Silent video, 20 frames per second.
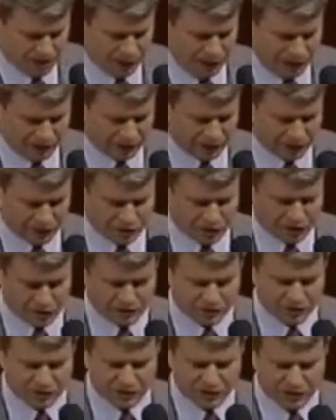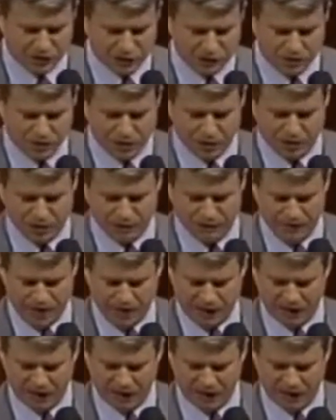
Well, during this continued period of